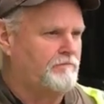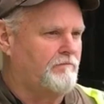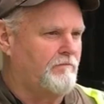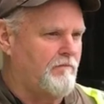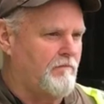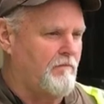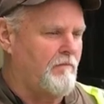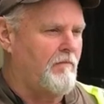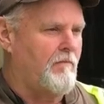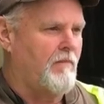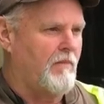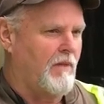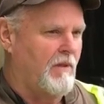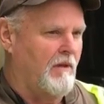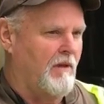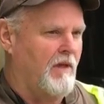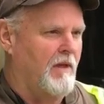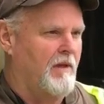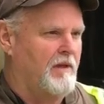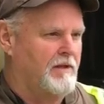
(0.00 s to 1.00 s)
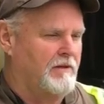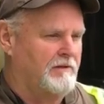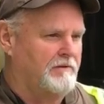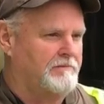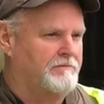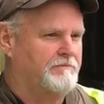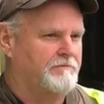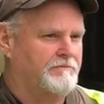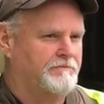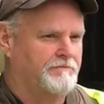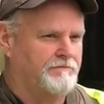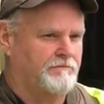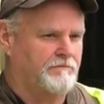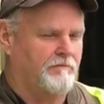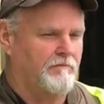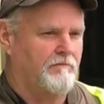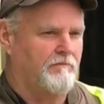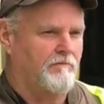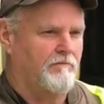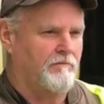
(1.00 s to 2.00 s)

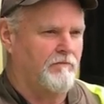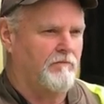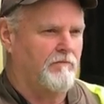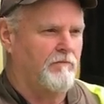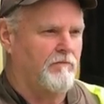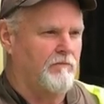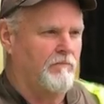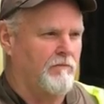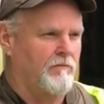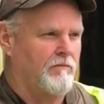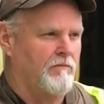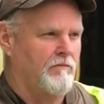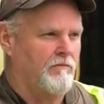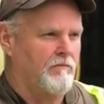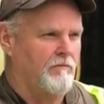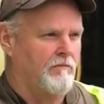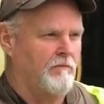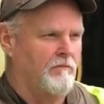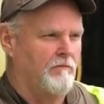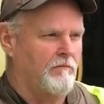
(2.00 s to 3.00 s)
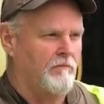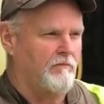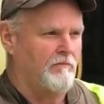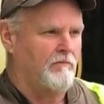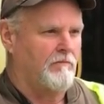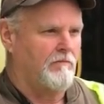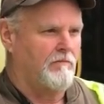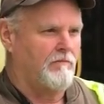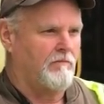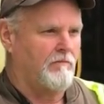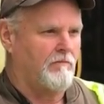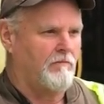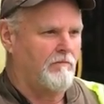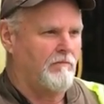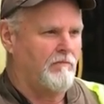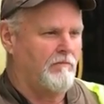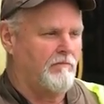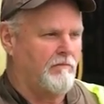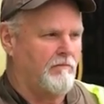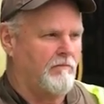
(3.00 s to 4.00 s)

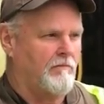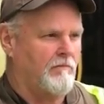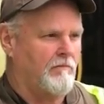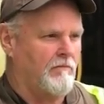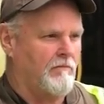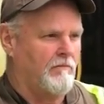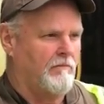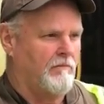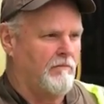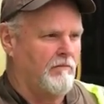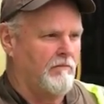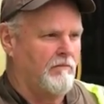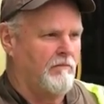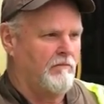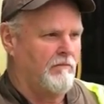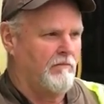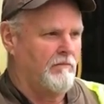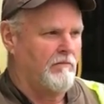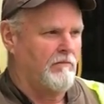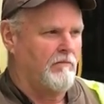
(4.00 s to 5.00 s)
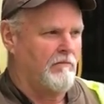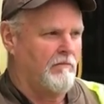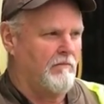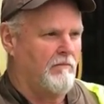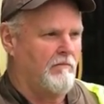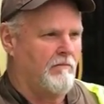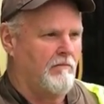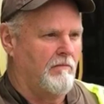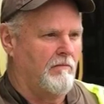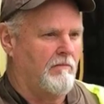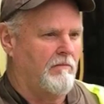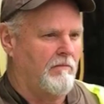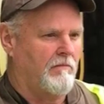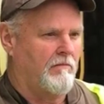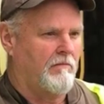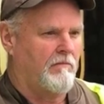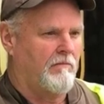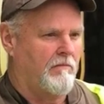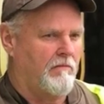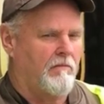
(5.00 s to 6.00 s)

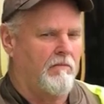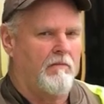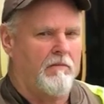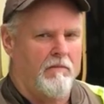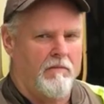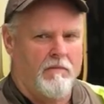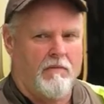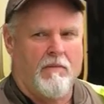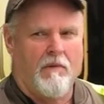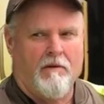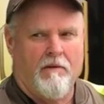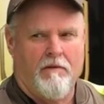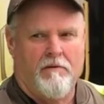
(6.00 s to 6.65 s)
(silent)